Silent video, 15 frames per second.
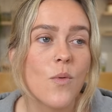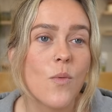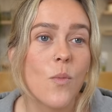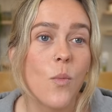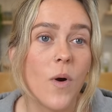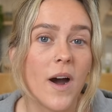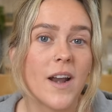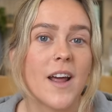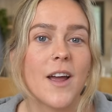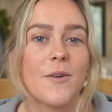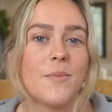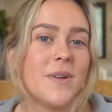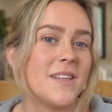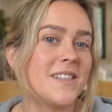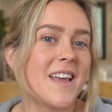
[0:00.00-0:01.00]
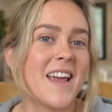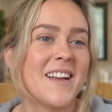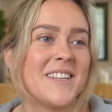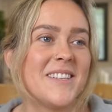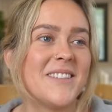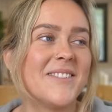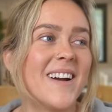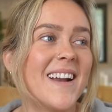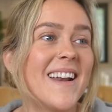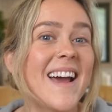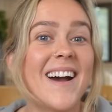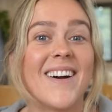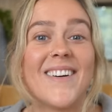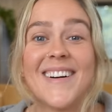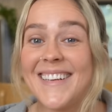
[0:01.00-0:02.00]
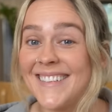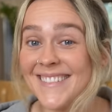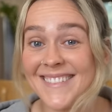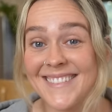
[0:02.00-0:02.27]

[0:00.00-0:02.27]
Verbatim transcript: what I would be saying to you right now.